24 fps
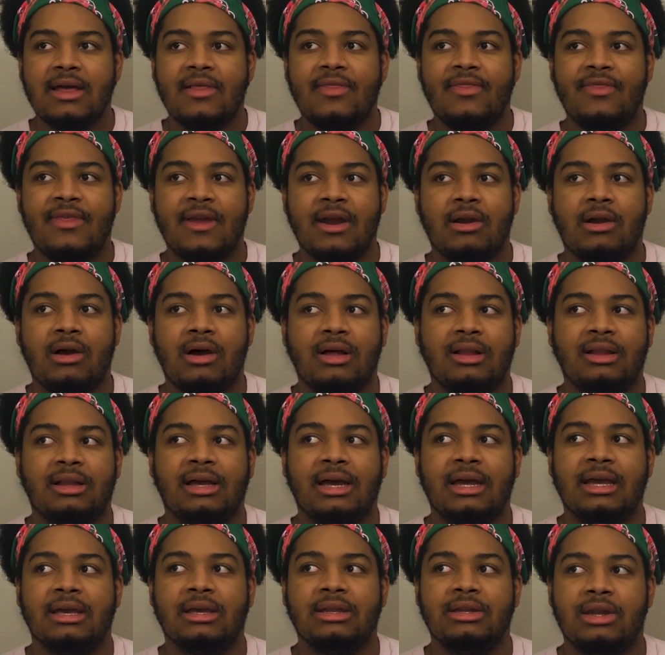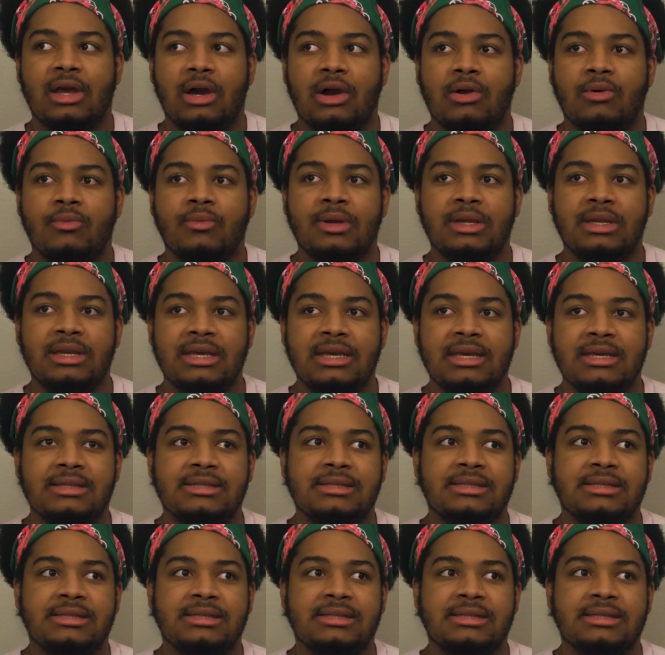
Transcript: They're all like, no, we need